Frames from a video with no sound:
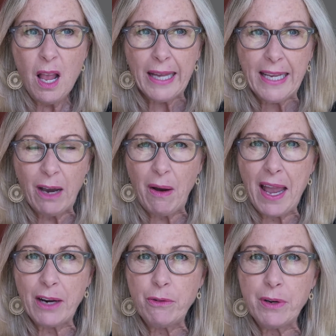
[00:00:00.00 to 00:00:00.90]
and how
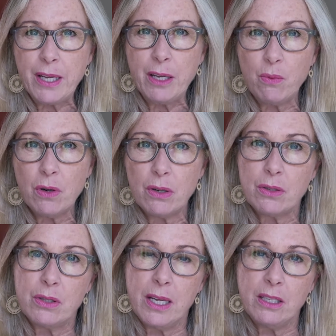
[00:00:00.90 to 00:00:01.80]
angry he
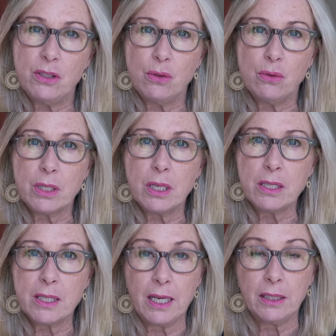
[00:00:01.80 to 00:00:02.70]
was that his daughter
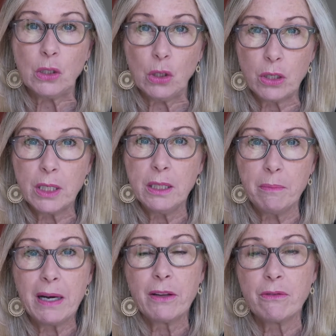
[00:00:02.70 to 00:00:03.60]
started locking the
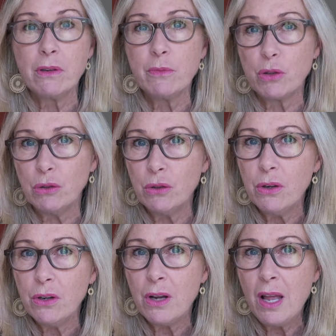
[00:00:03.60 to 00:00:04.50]
bathroom
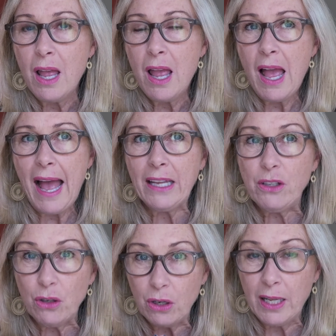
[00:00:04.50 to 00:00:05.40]
door
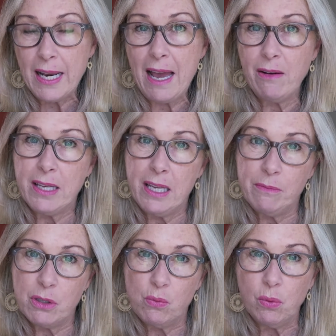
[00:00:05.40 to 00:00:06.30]
and not allowing
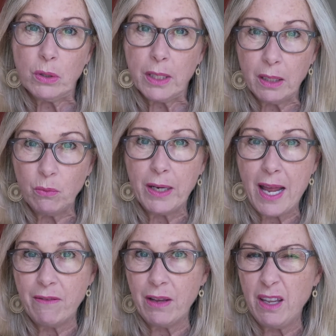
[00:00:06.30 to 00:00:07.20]
him to walk in
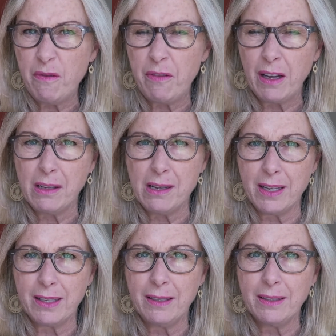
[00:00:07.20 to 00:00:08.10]
whenever he felt
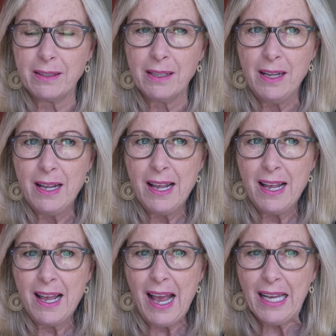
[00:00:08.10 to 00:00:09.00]
like it.
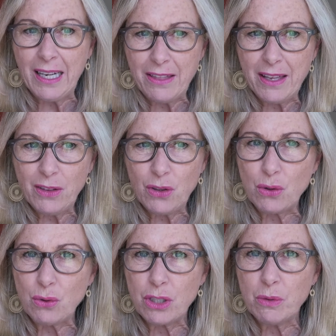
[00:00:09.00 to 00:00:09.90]
And I think the
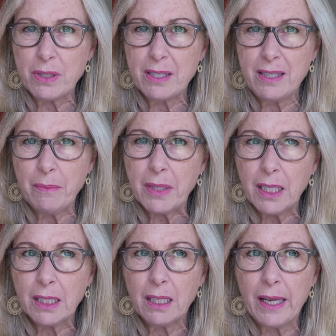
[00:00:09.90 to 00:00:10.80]
daughter was
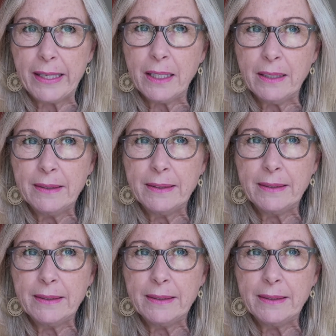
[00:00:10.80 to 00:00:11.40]
something like